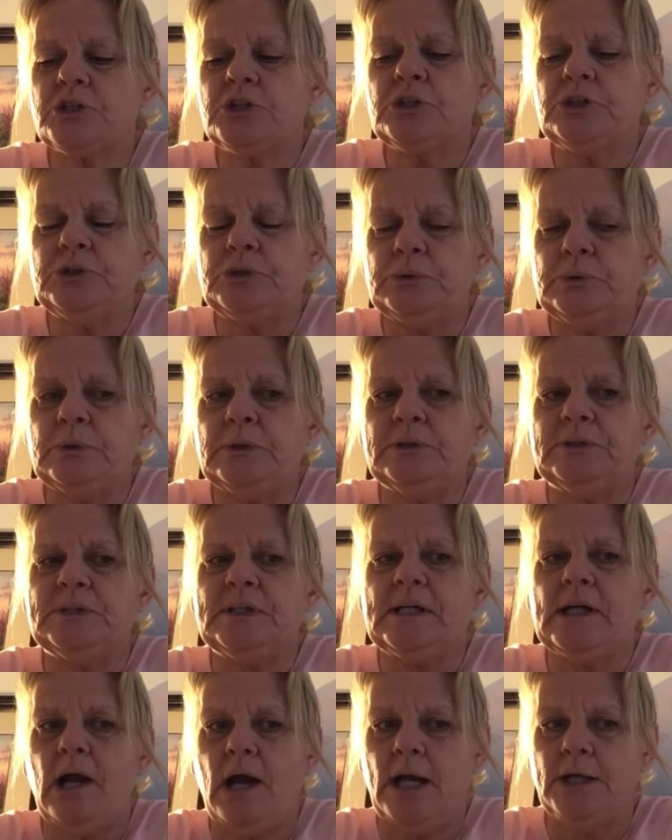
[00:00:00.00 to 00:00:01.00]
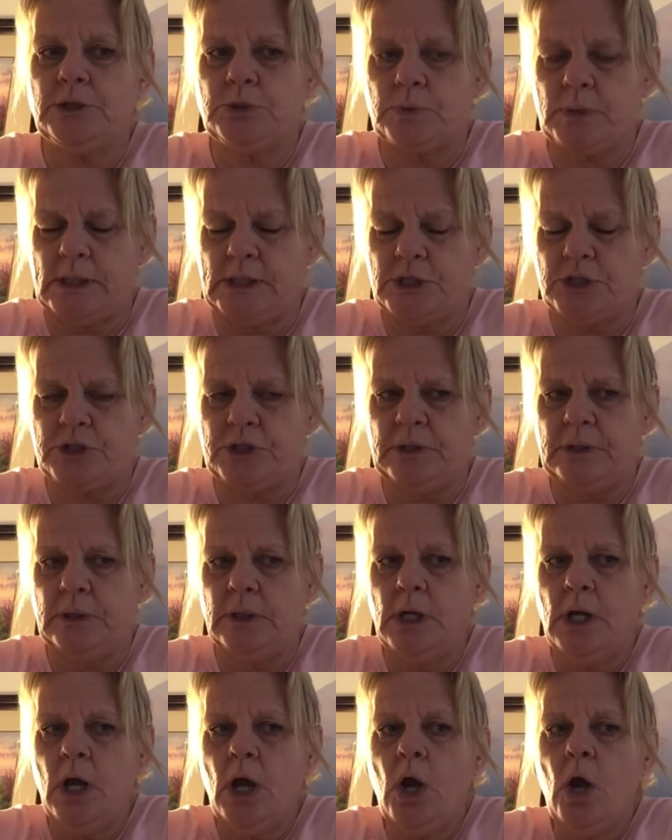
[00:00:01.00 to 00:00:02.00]
due to dehydration.
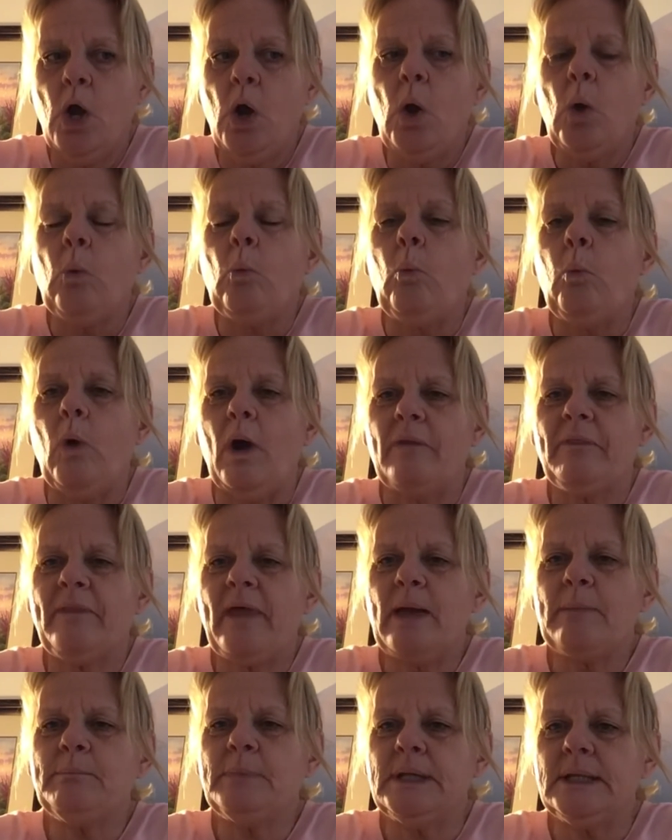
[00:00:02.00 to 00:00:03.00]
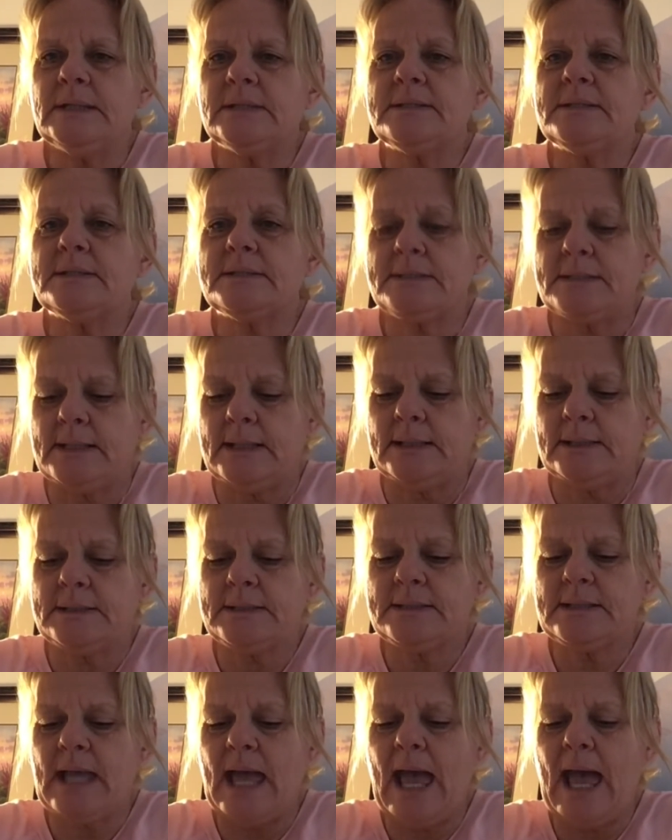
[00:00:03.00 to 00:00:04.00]
What that means is
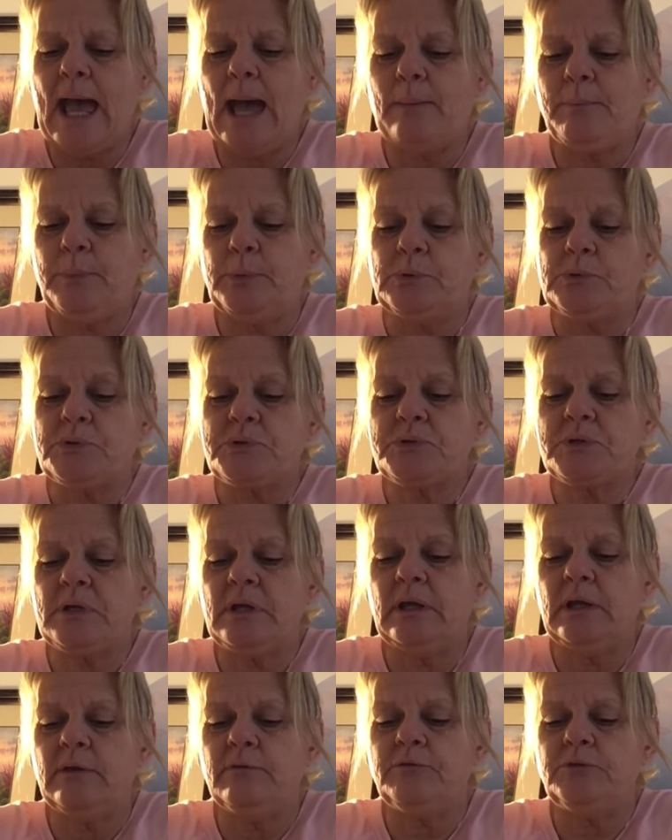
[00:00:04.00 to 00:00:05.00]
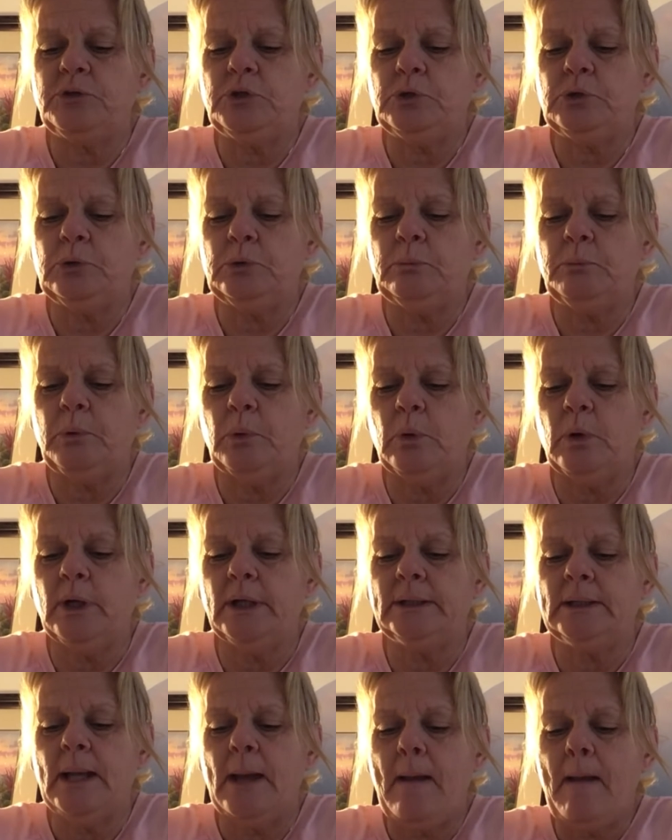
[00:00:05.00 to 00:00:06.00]
this: apples, if you
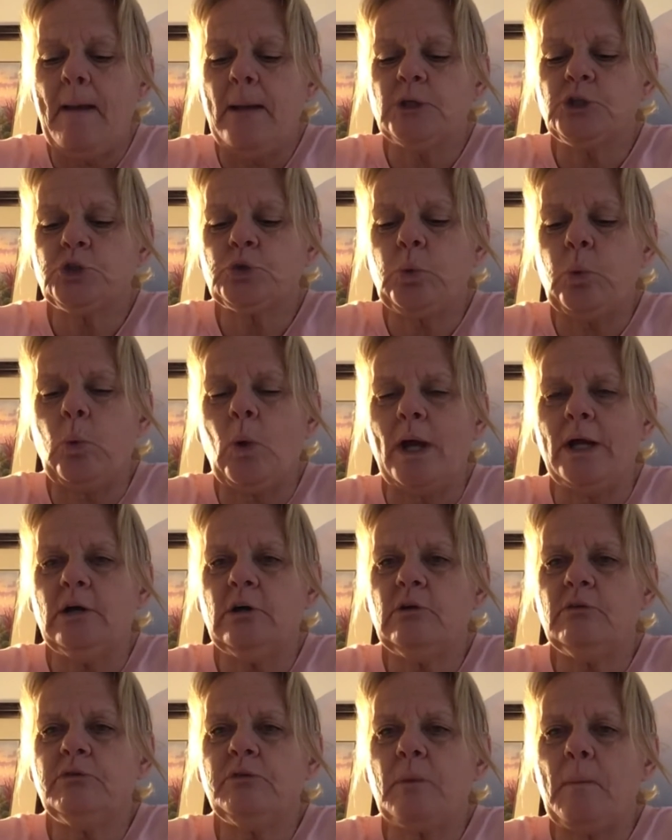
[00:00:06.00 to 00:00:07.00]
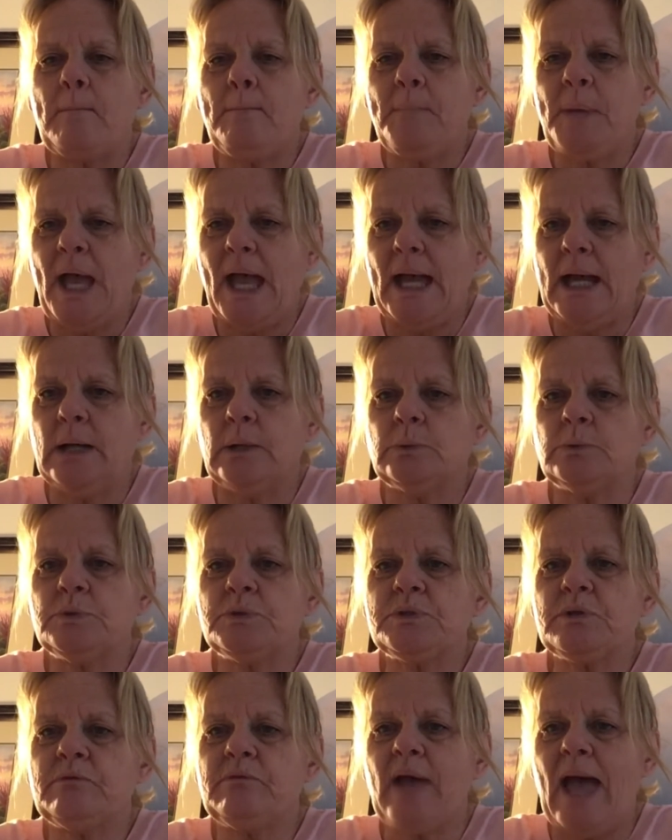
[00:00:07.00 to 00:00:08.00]
bought 12 pounds
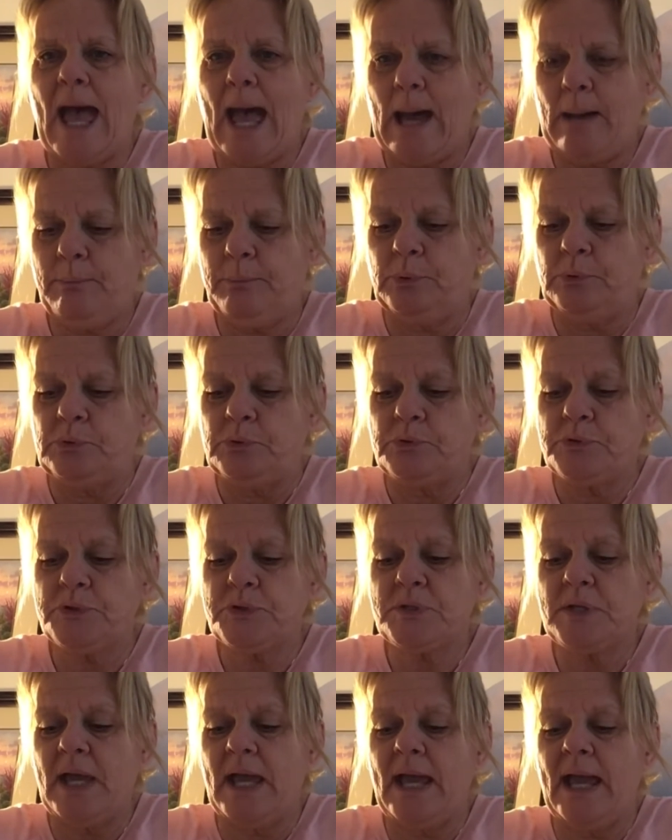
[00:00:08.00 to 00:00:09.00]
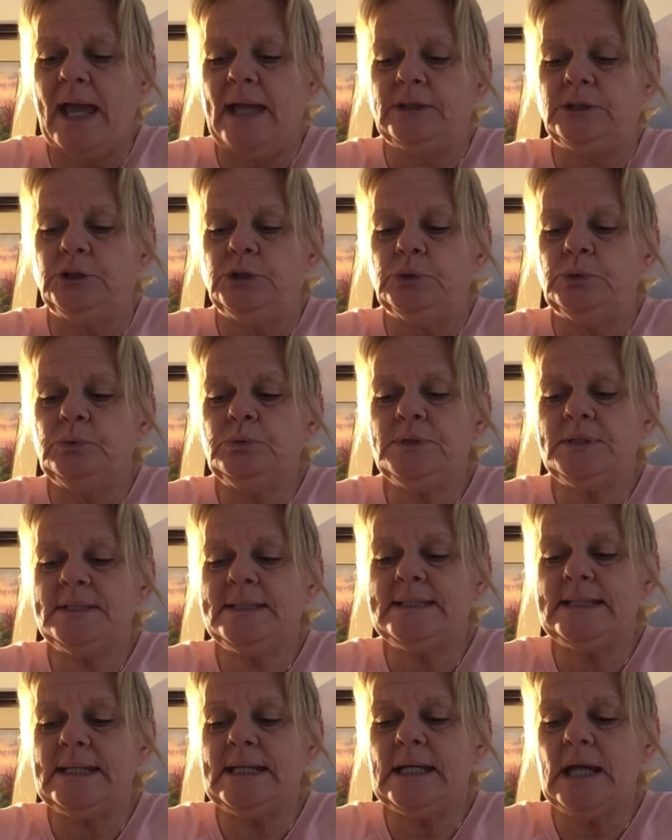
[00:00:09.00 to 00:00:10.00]
of apples and you
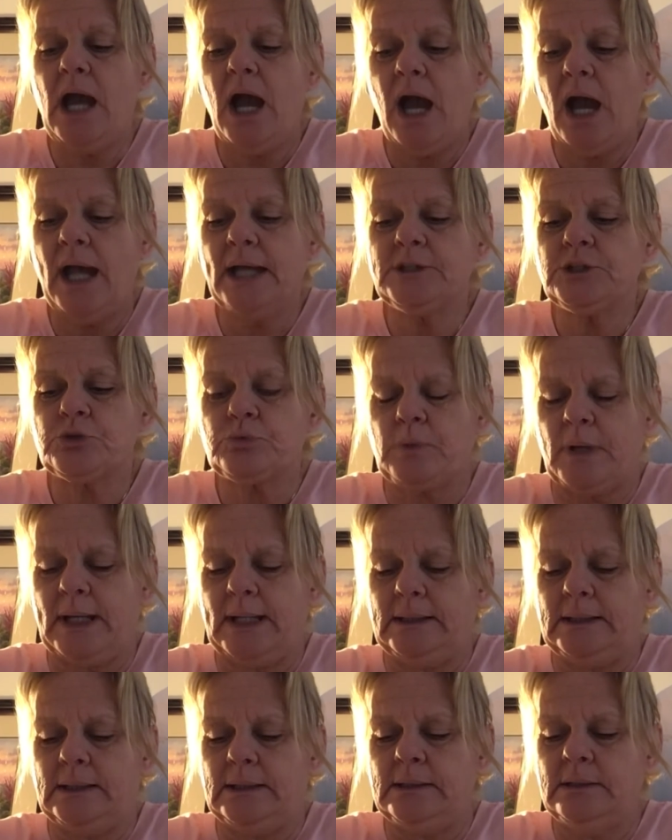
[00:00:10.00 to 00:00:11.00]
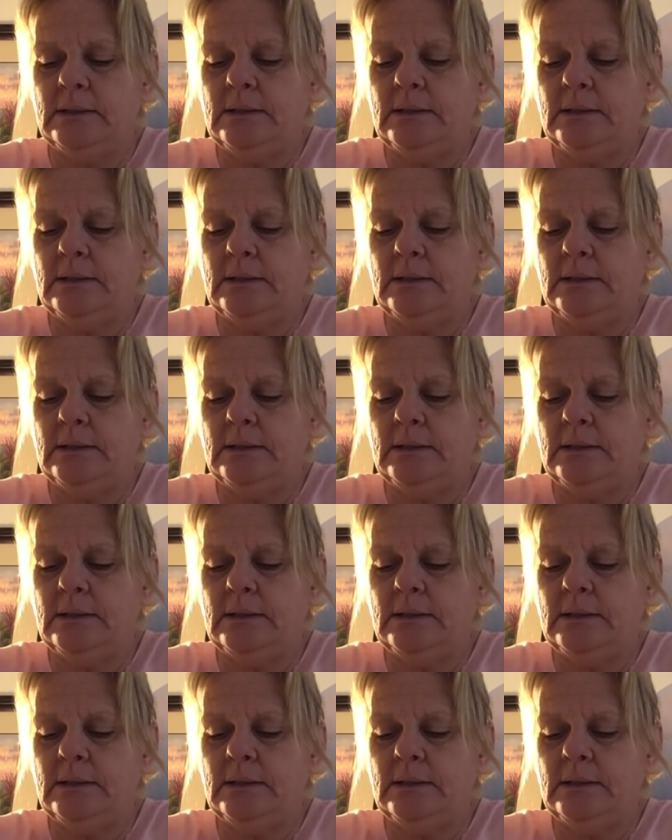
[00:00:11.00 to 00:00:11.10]
dehydrated